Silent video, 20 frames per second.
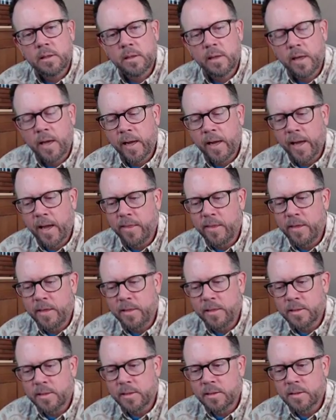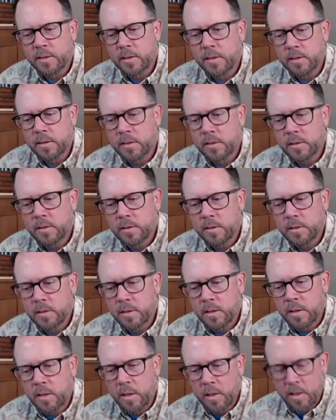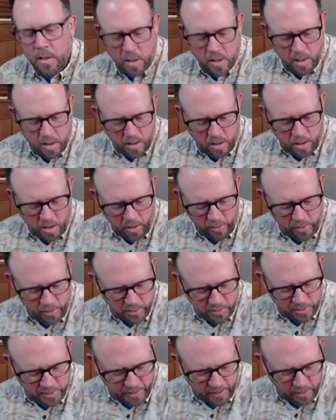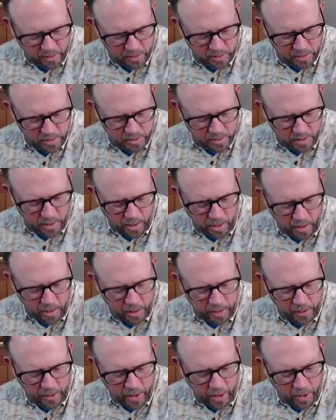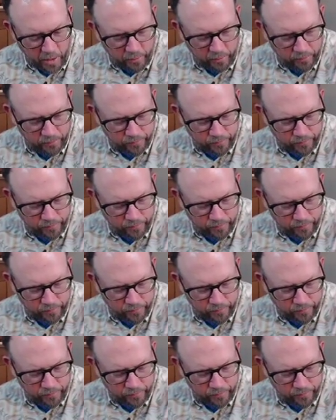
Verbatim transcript: I got this. Are those stickers? Uh, no.